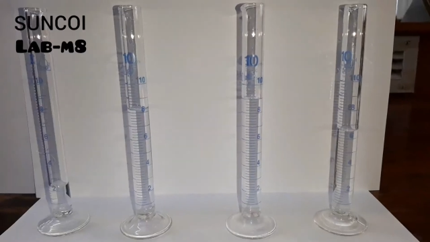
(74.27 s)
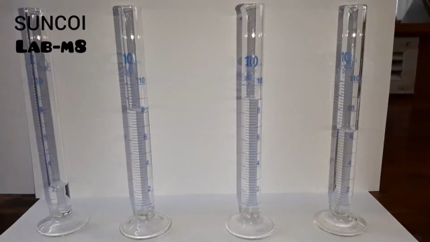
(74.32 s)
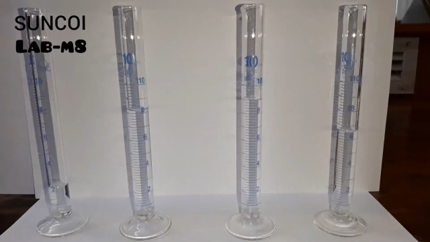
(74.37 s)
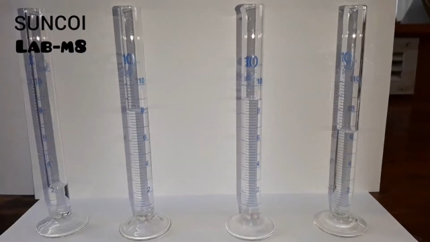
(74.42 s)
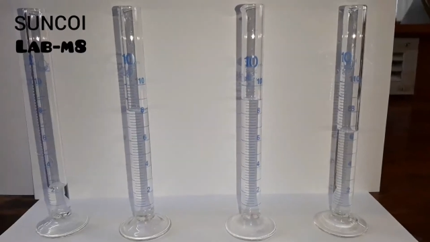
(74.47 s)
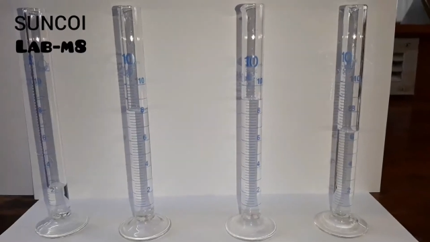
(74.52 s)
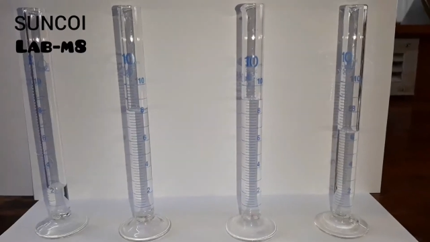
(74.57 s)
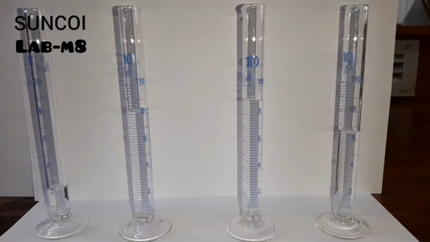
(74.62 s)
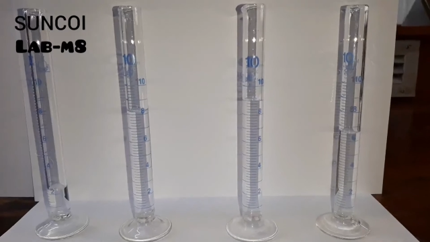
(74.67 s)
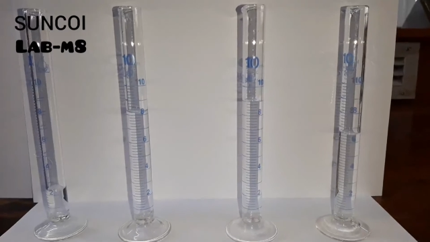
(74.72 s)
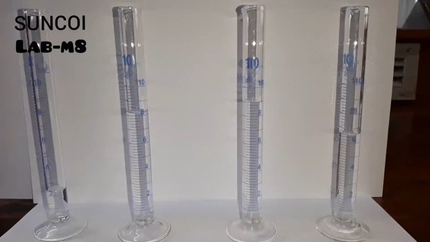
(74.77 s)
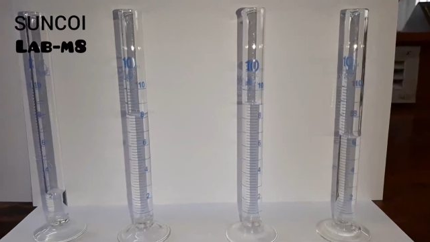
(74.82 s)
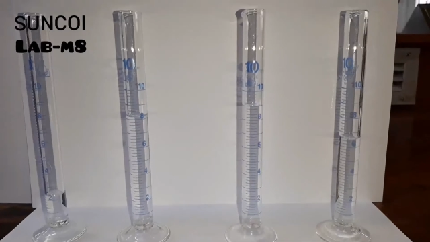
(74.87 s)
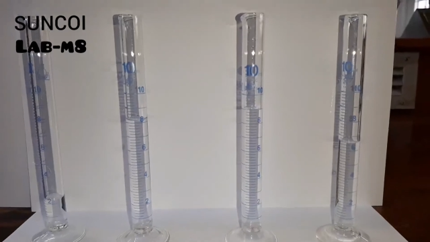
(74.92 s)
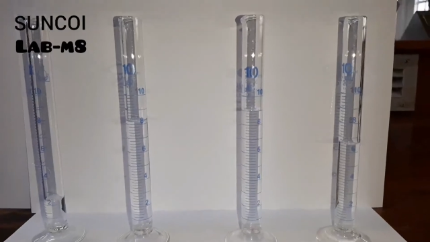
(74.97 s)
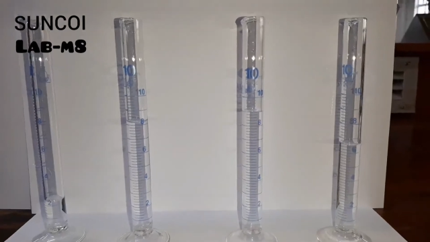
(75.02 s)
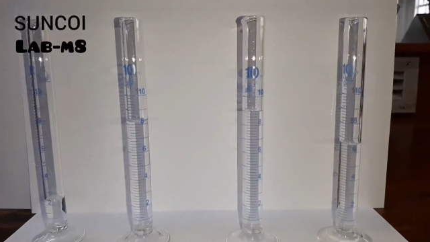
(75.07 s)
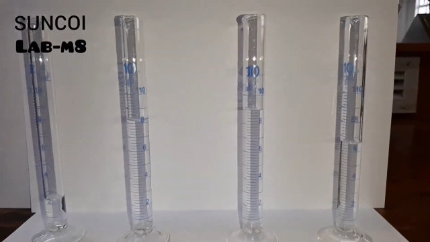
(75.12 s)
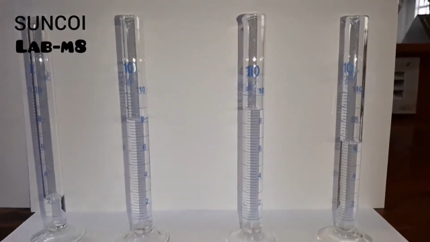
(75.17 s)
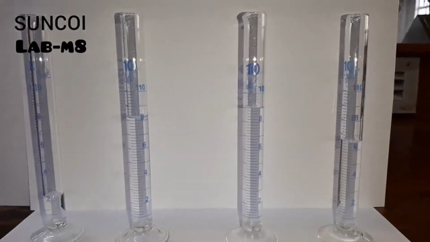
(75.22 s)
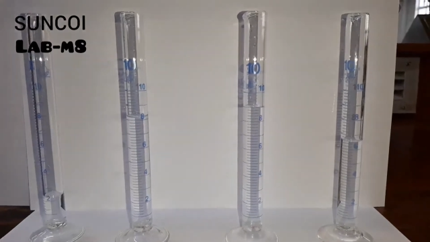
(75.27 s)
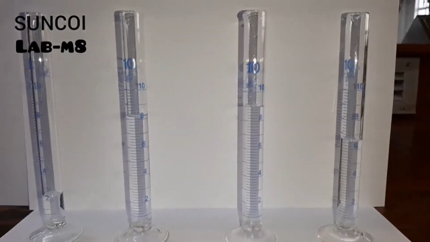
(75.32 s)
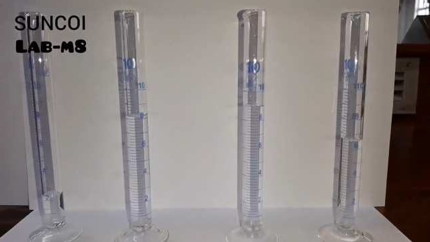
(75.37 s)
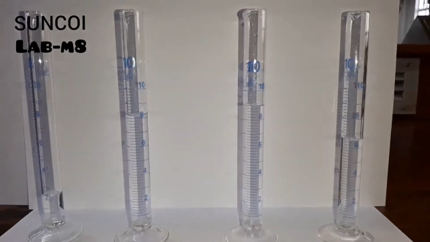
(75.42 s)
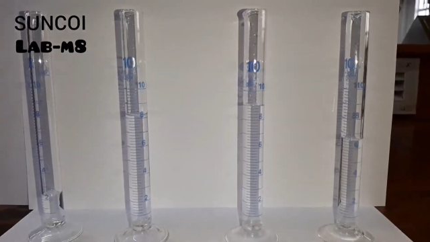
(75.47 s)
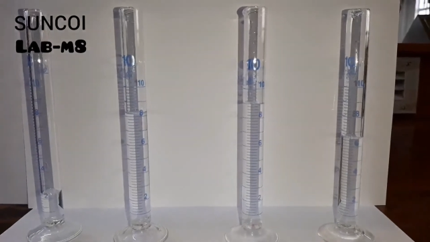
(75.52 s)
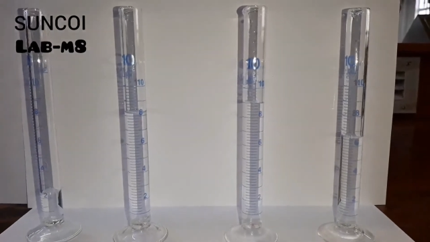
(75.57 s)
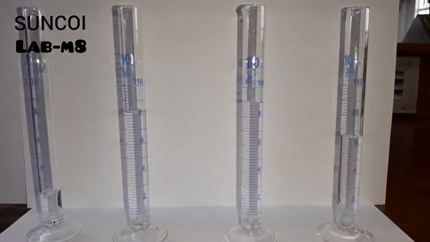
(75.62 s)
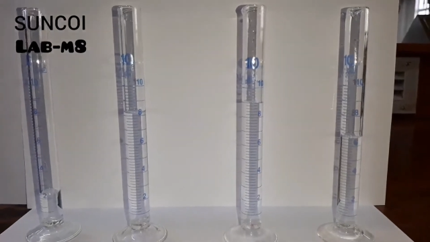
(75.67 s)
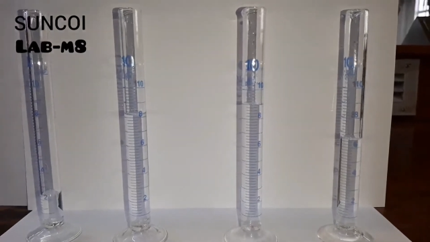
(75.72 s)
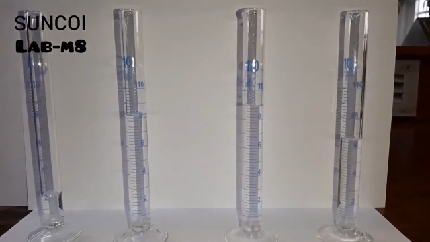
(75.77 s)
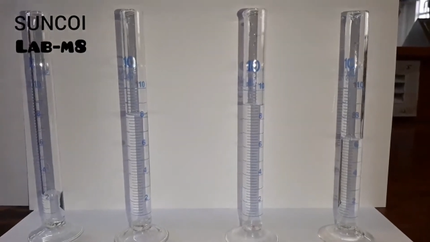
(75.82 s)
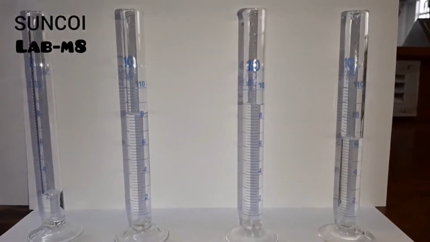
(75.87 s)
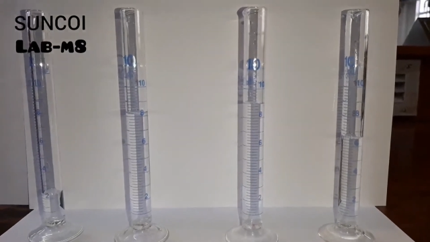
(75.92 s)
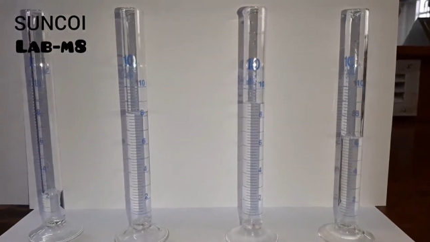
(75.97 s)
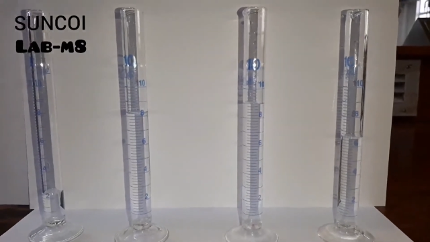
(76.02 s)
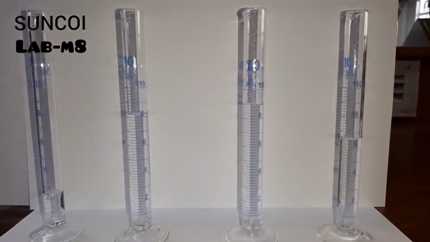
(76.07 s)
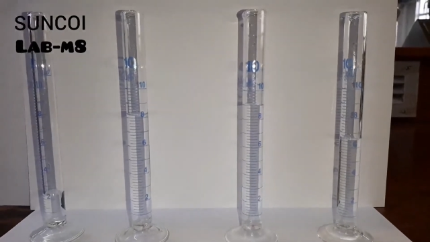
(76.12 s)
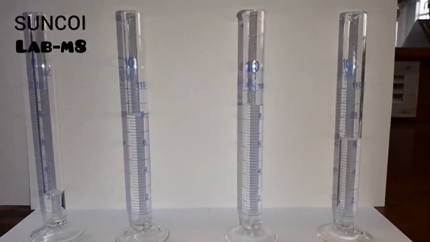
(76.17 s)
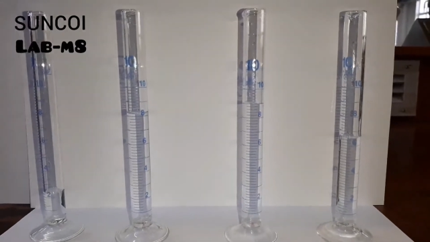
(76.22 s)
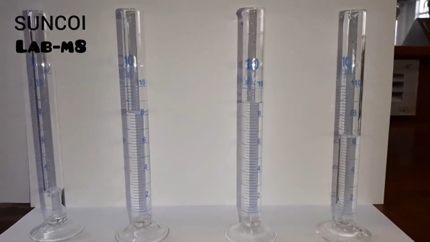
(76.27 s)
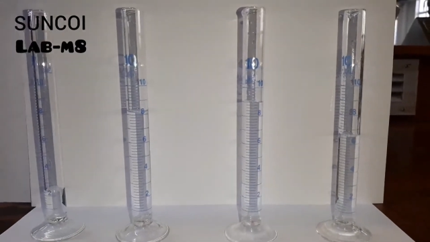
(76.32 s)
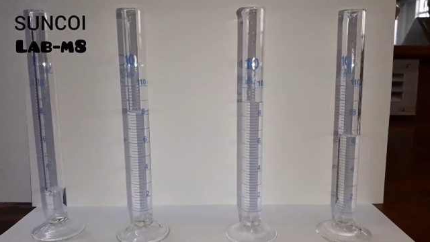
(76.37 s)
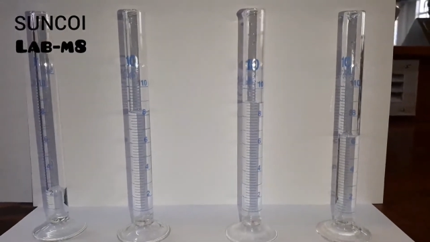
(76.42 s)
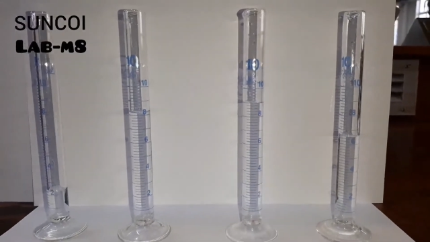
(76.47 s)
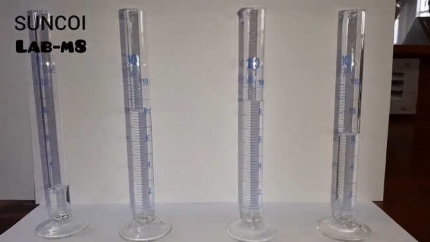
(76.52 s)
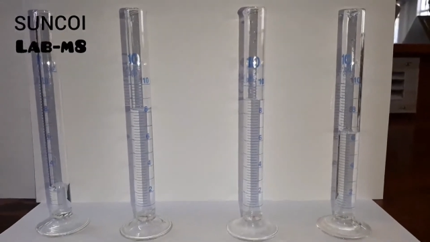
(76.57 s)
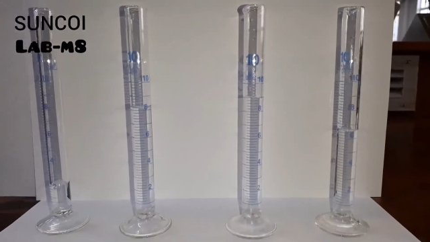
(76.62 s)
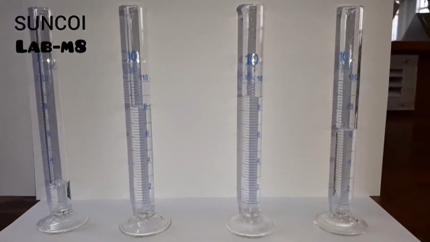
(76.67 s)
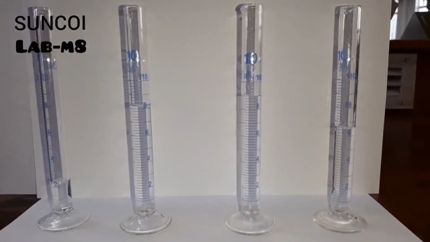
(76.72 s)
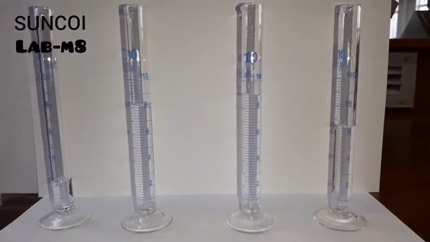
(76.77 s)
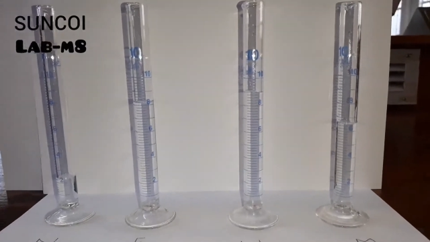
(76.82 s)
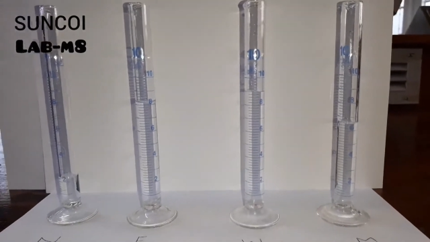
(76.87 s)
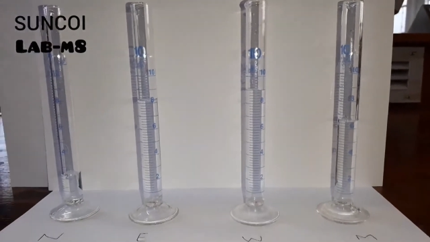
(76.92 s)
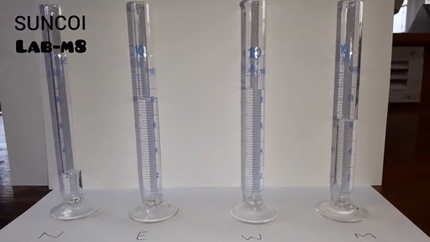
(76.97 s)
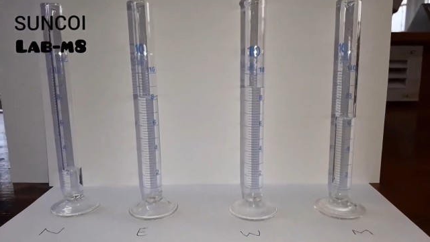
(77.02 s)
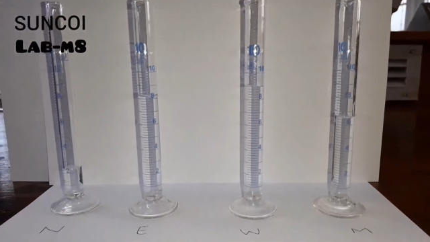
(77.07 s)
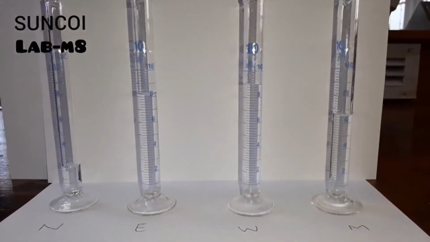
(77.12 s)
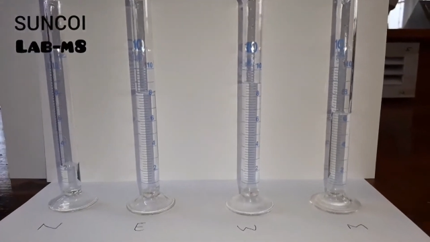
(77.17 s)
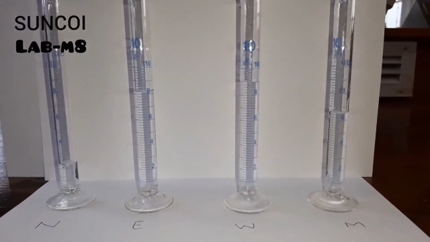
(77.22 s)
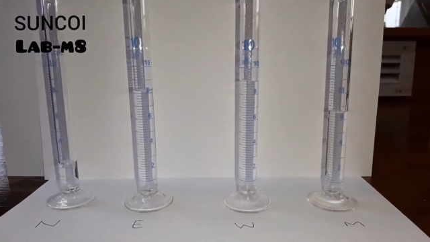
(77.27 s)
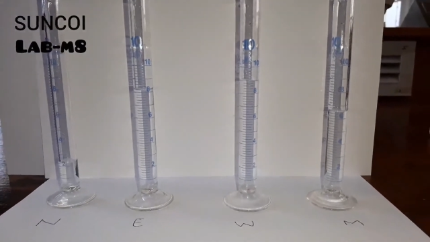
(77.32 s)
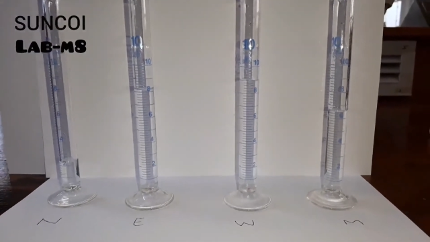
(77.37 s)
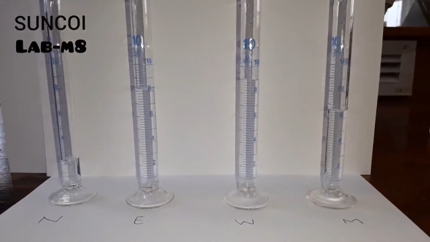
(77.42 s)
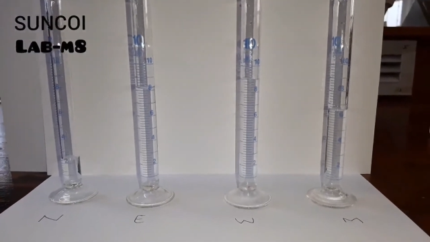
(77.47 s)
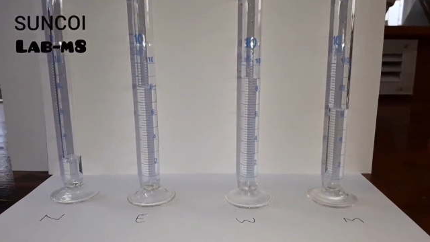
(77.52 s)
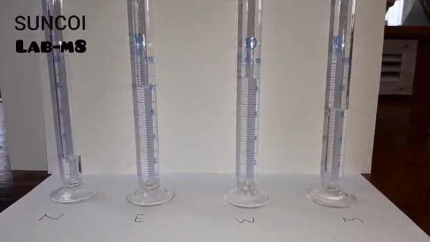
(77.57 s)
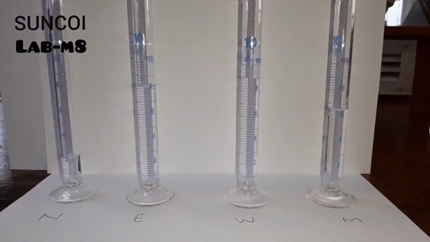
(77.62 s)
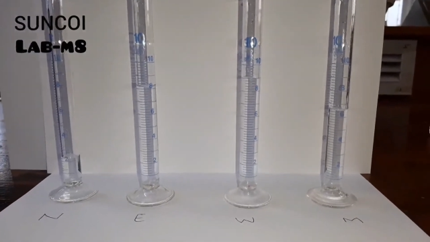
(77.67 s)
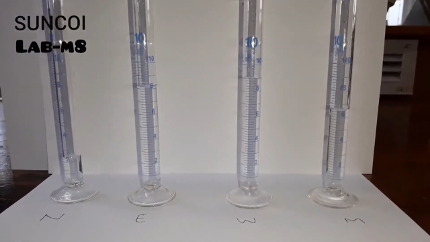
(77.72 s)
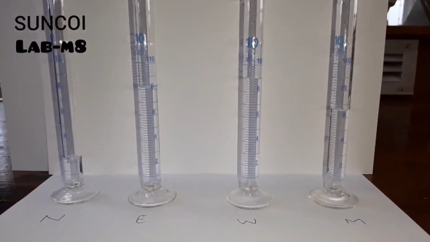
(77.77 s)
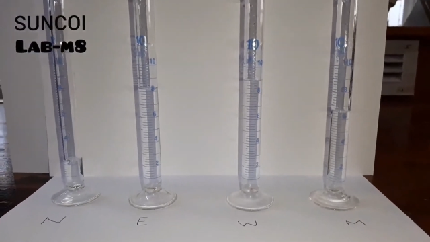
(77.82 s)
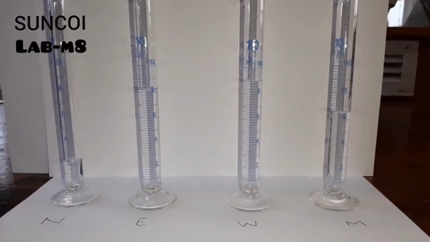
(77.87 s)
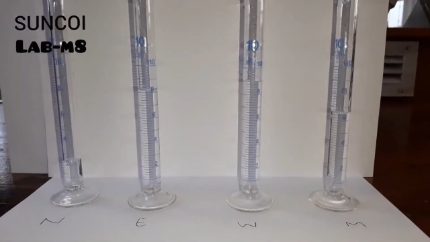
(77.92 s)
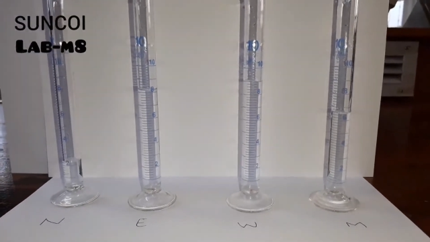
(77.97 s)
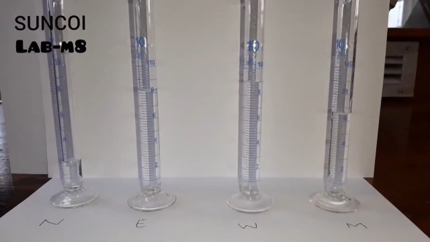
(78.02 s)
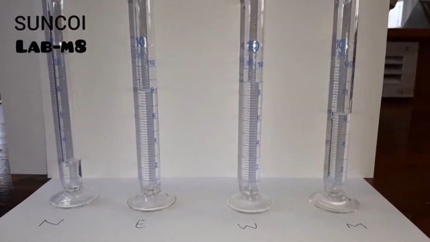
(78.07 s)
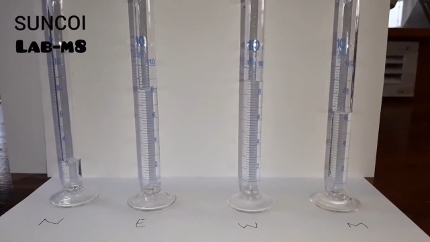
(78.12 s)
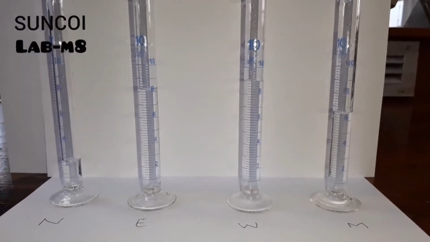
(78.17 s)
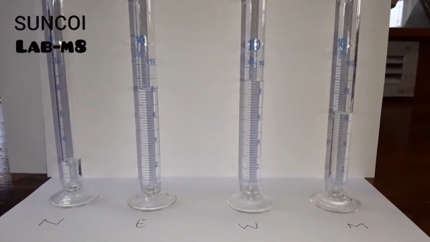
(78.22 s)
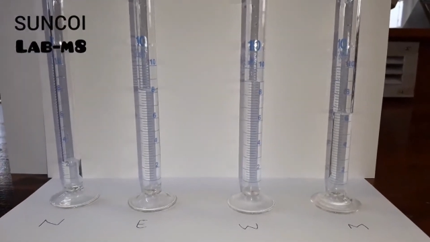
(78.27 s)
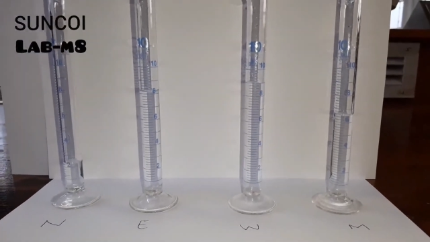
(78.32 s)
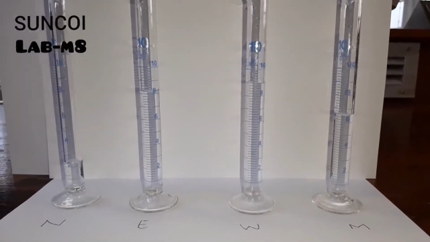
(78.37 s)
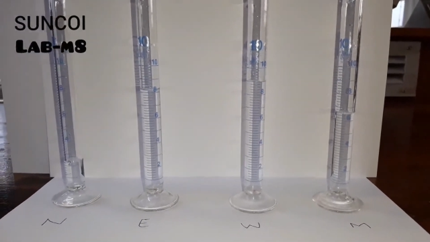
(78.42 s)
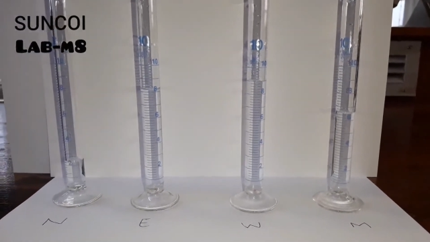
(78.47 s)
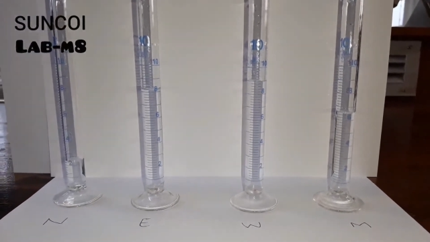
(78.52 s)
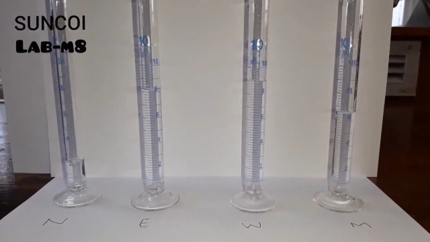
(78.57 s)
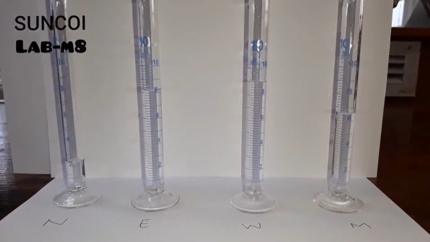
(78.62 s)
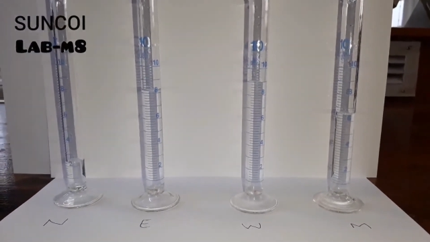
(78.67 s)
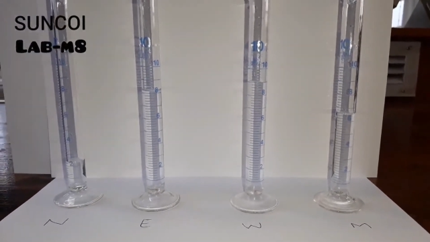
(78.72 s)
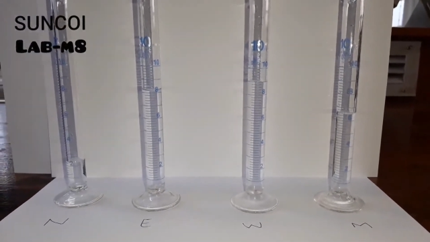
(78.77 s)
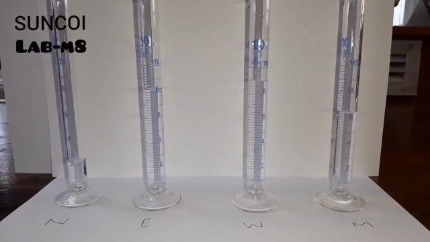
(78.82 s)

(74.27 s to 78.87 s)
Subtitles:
No face is visible, so there are no lips to read.